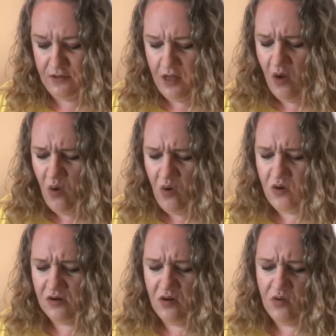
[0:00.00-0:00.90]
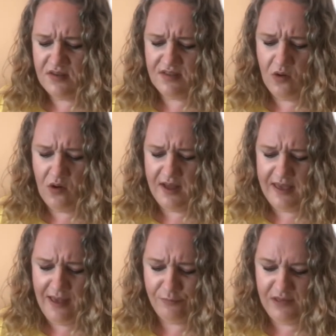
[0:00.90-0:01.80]
Oh, no, it's not. It
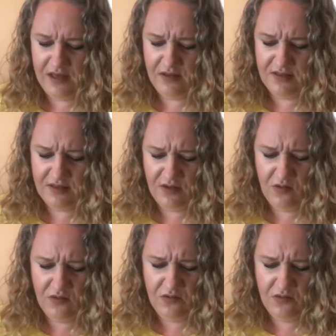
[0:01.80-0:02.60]
can't be because it's all...